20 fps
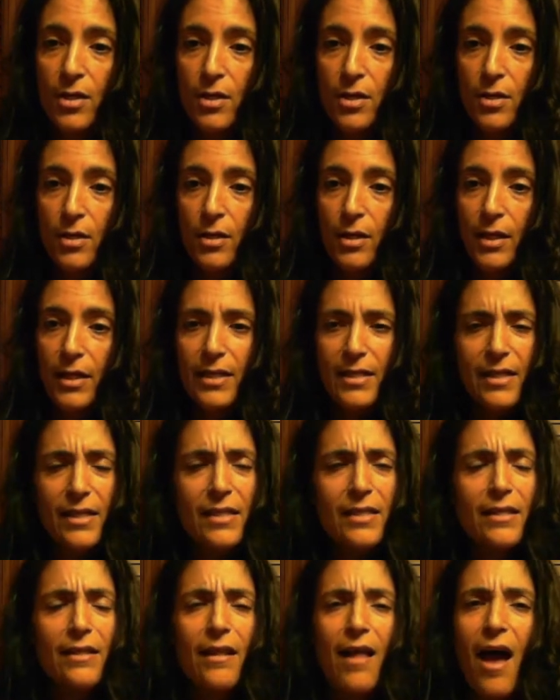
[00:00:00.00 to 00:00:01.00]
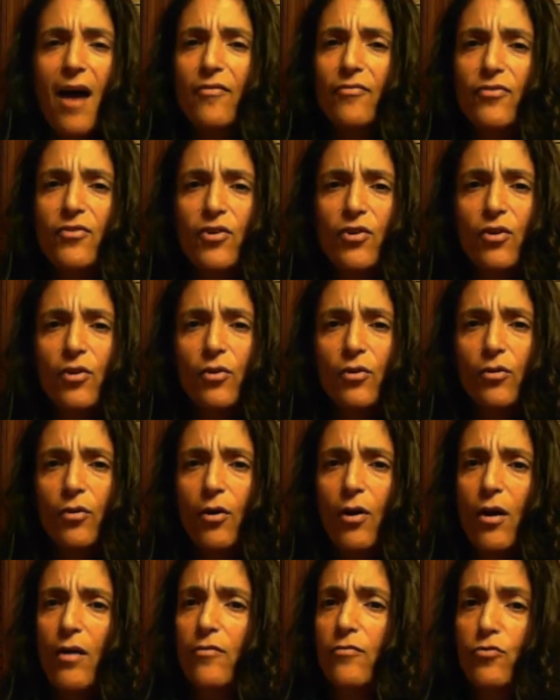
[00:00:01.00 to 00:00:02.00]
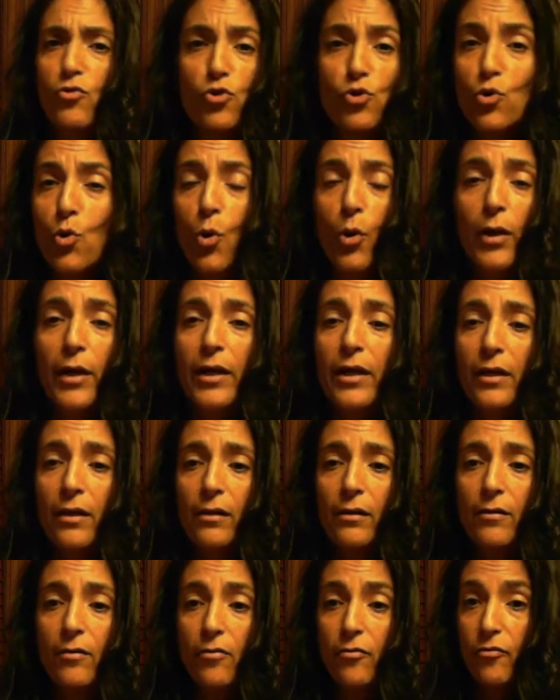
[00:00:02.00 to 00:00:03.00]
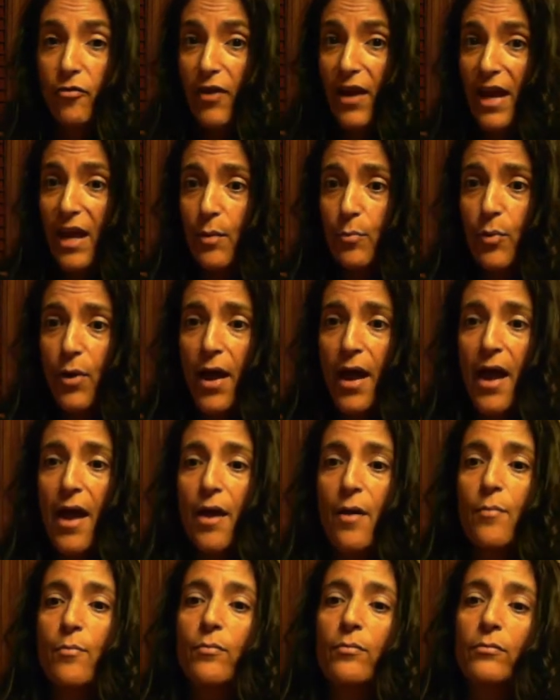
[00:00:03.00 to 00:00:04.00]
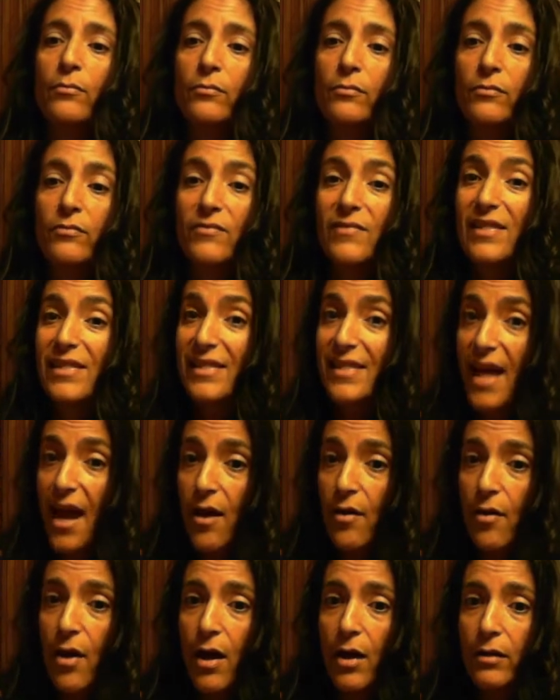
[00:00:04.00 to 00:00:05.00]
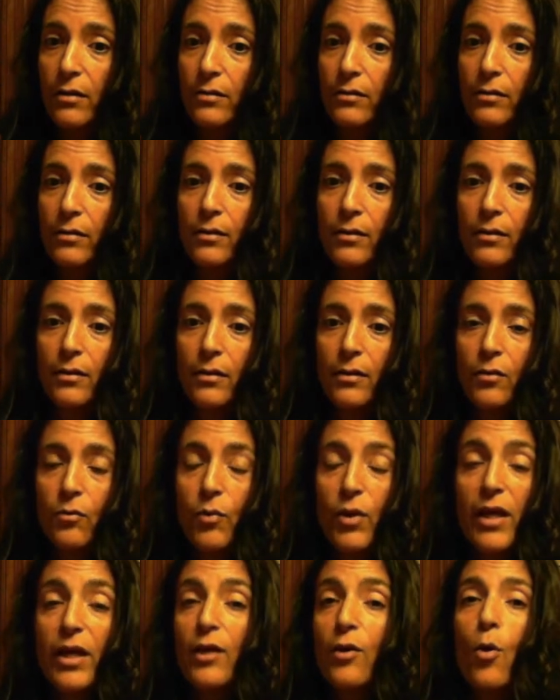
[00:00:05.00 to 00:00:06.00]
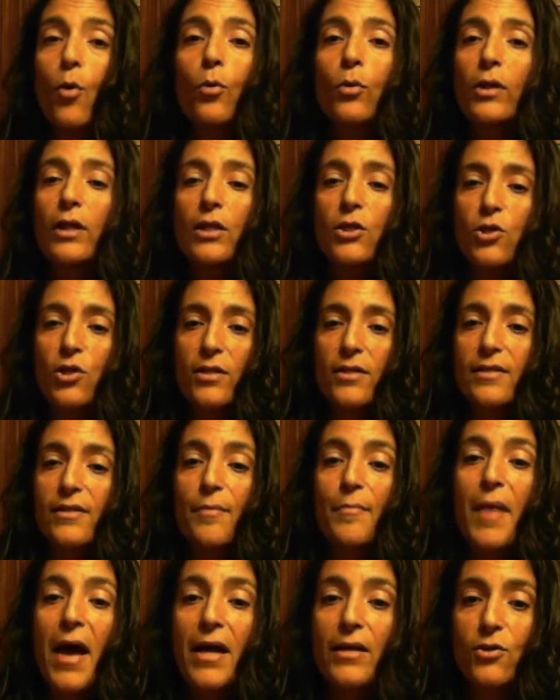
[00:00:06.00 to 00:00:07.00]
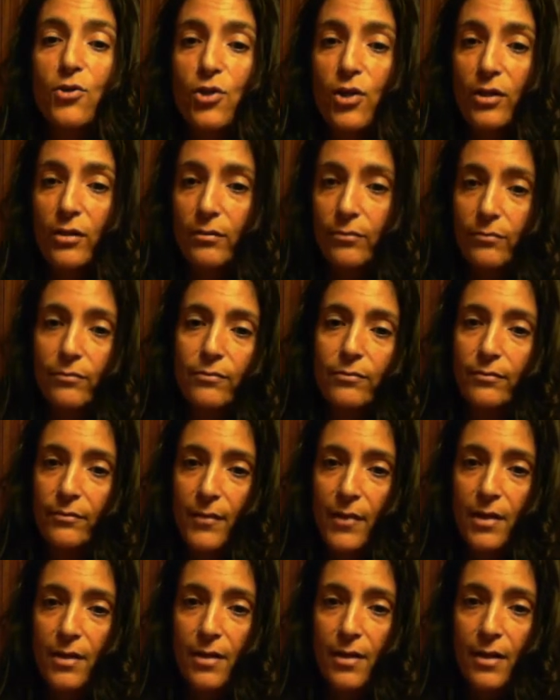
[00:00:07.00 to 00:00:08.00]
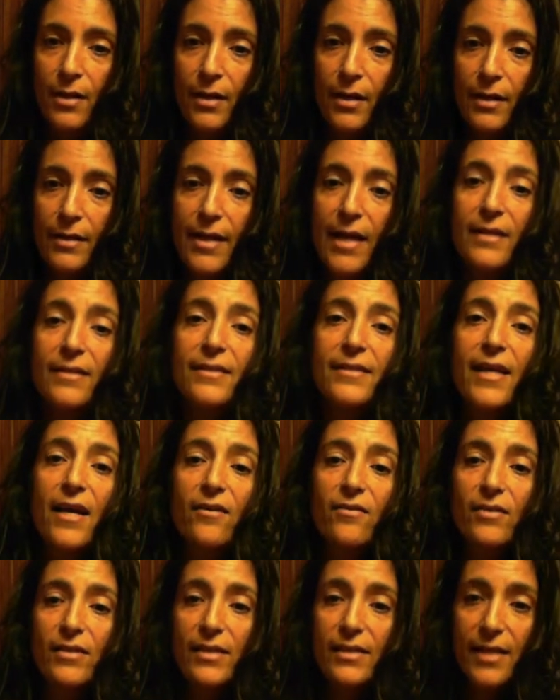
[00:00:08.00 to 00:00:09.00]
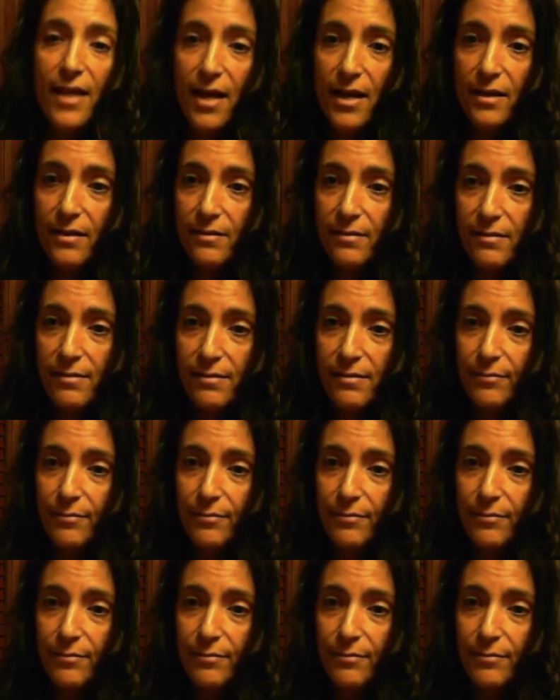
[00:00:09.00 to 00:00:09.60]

Is this laughter of joy for Abraham, Sarah? We can only just imagine. Then Sarah says,